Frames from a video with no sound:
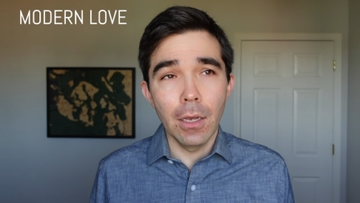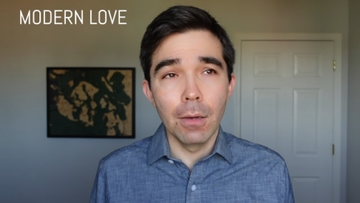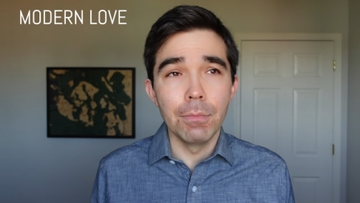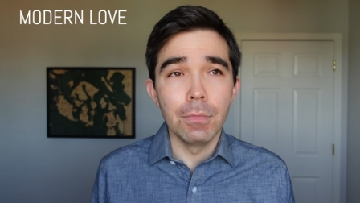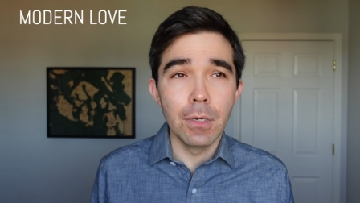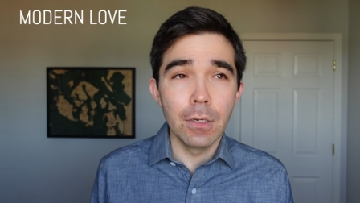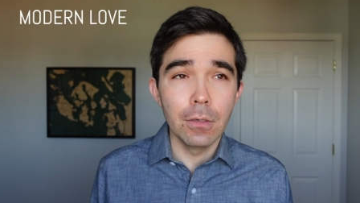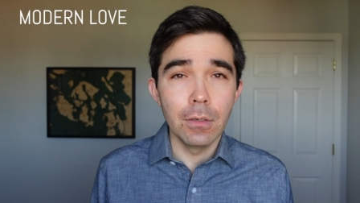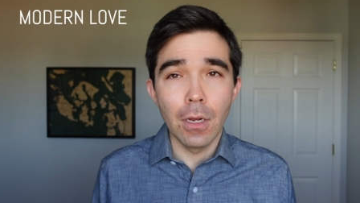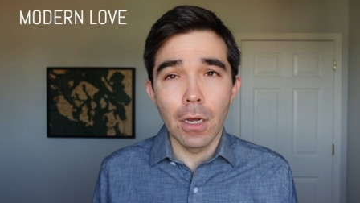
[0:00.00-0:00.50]

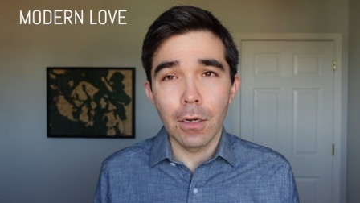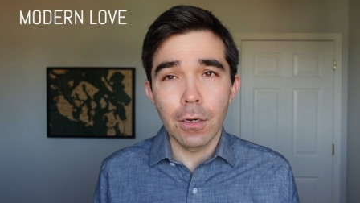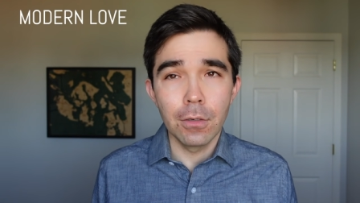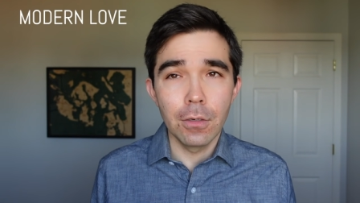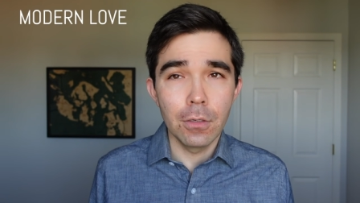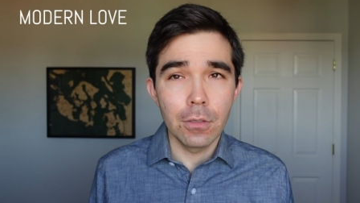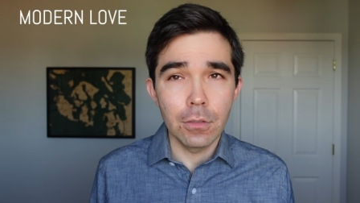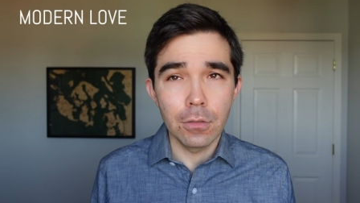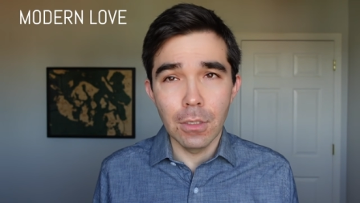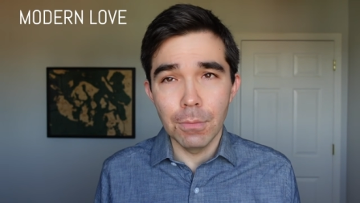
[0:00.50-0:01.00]
I'm not
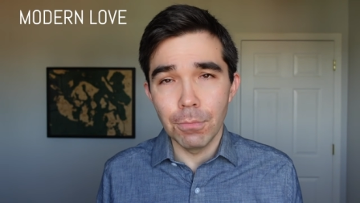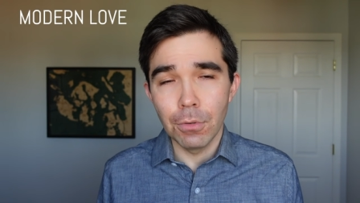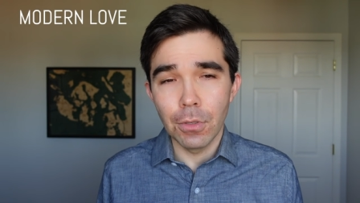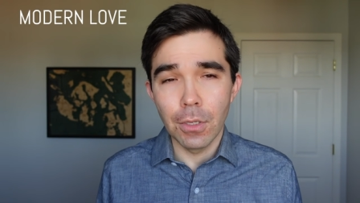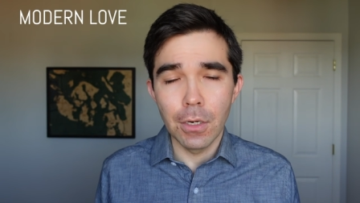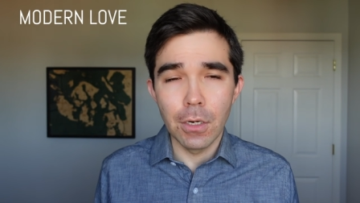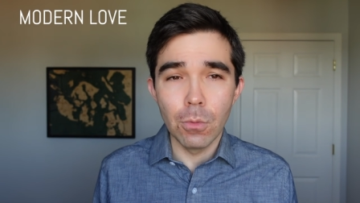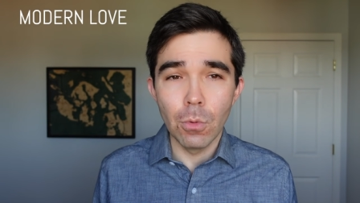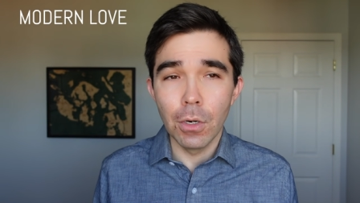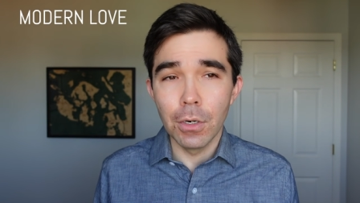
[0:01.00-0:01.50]
going to sleep with
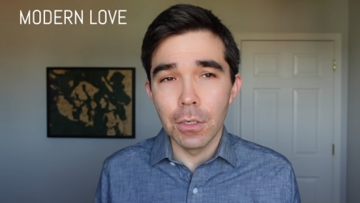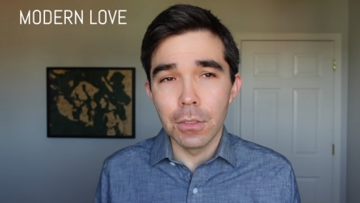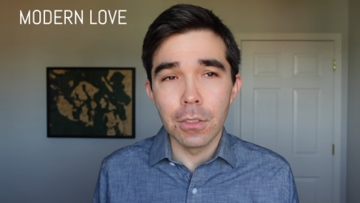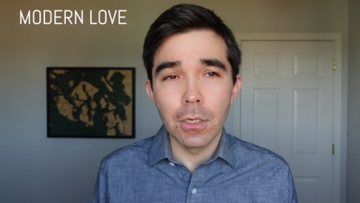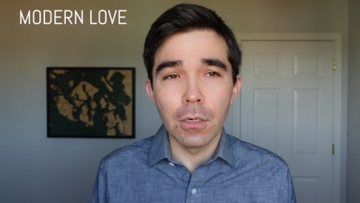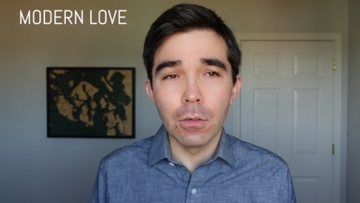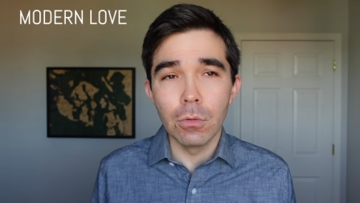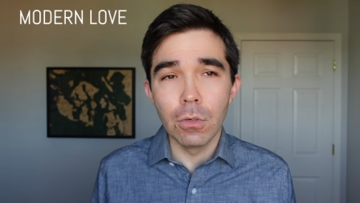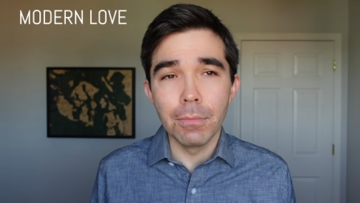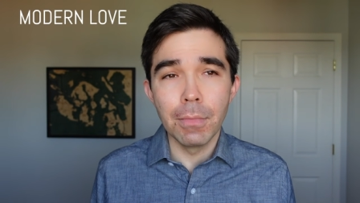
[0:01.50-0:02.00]
anyone
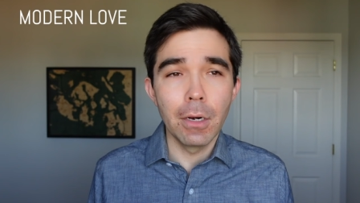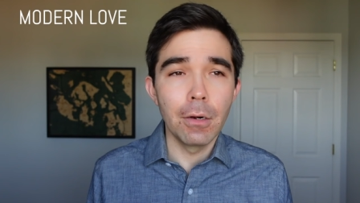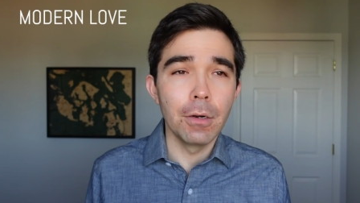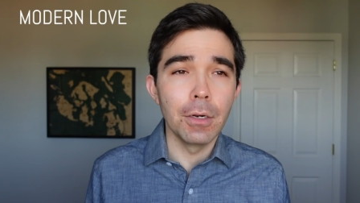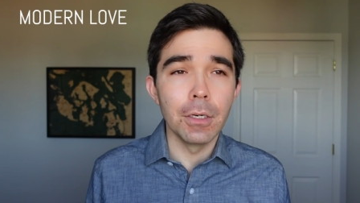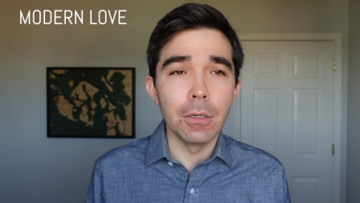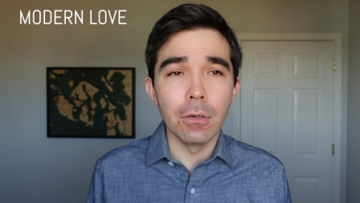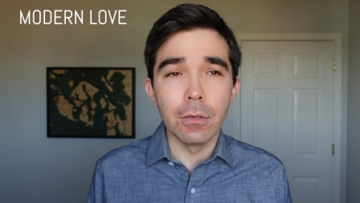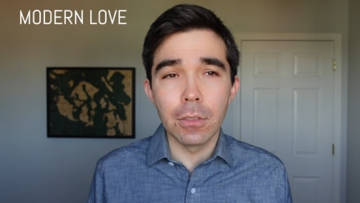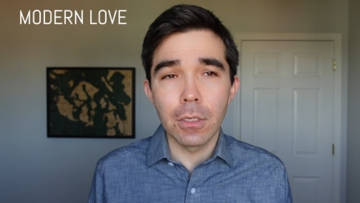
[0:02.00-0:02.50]
until we're
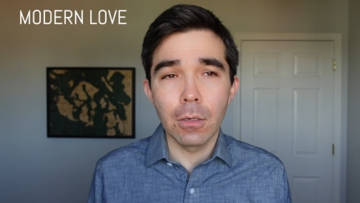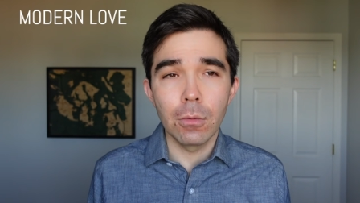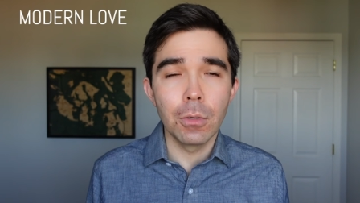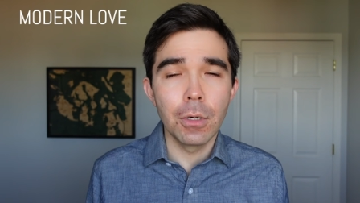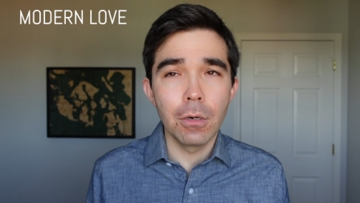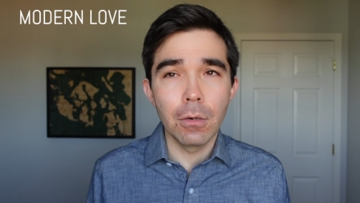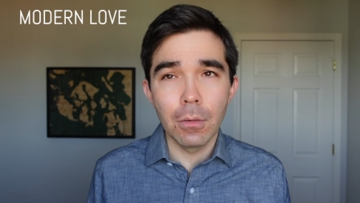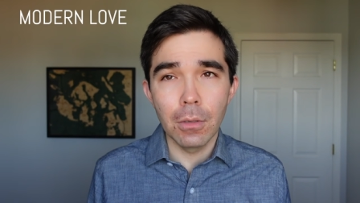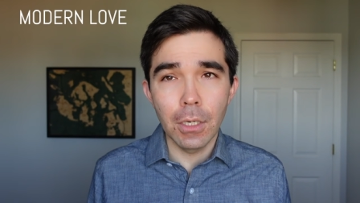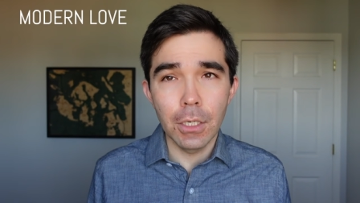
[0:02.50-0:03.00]
married or until we're
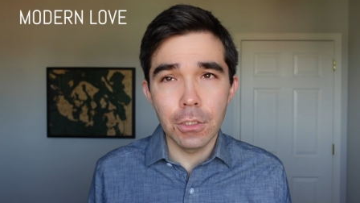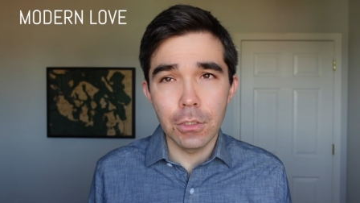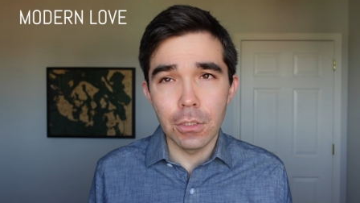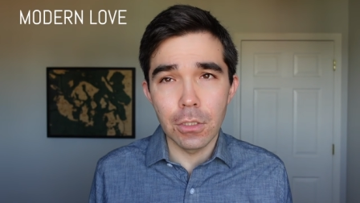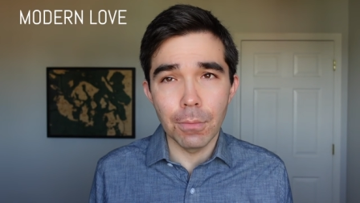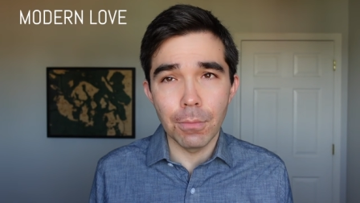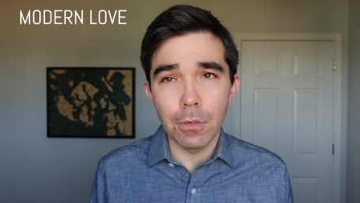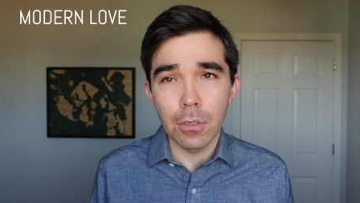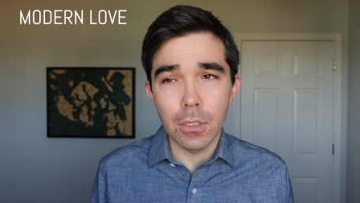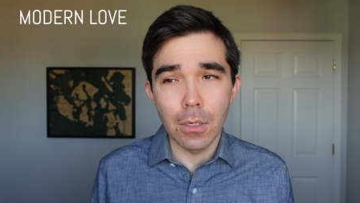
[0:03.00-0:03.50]
in a
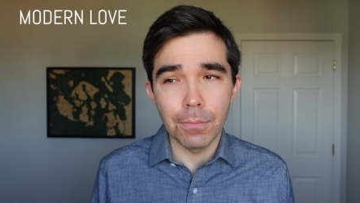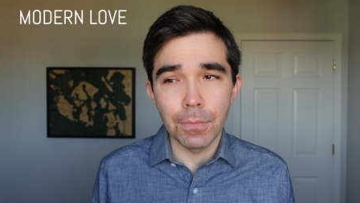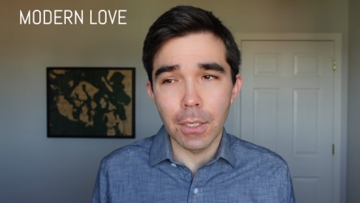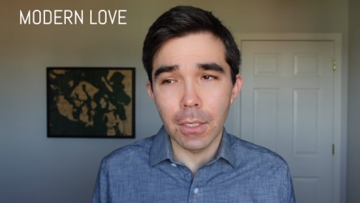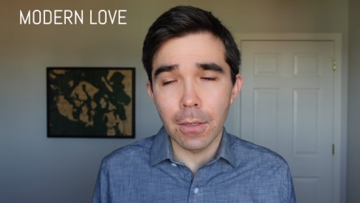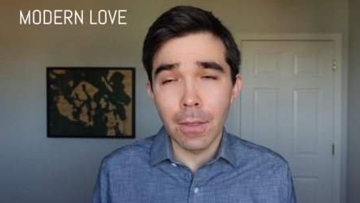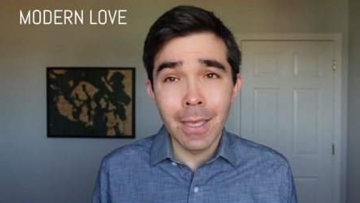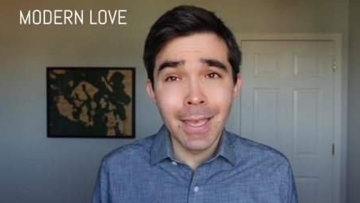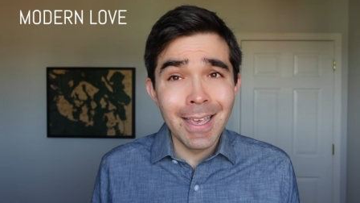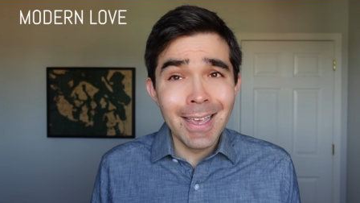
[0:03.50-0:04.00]
relationship or something.